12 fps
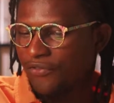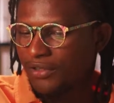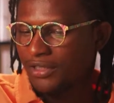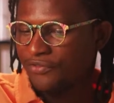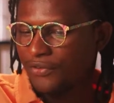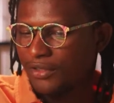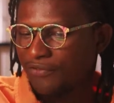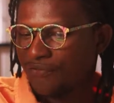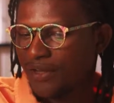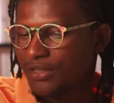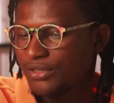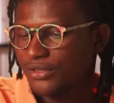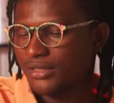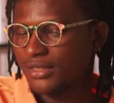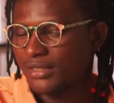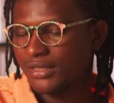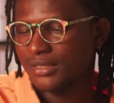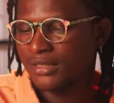the first shot
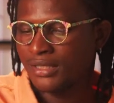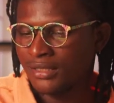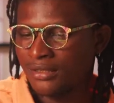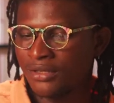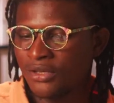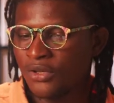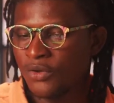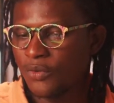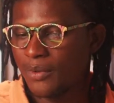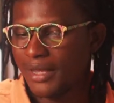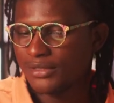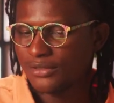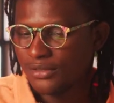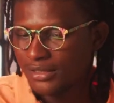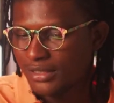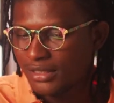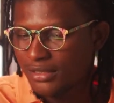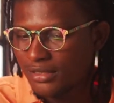in this scene, we had to
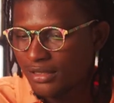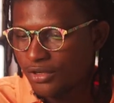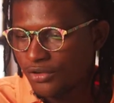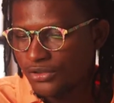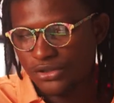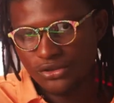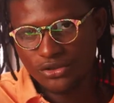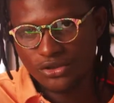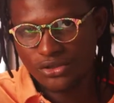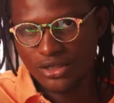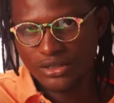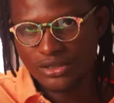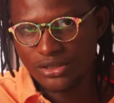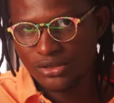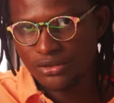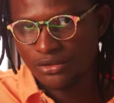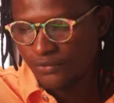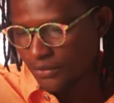just continue the
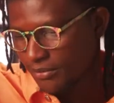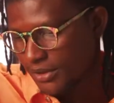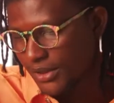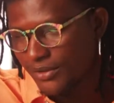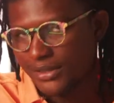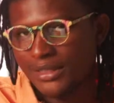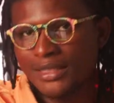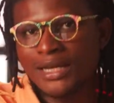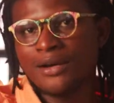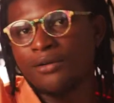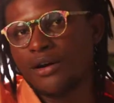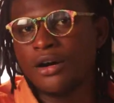transition from tilting down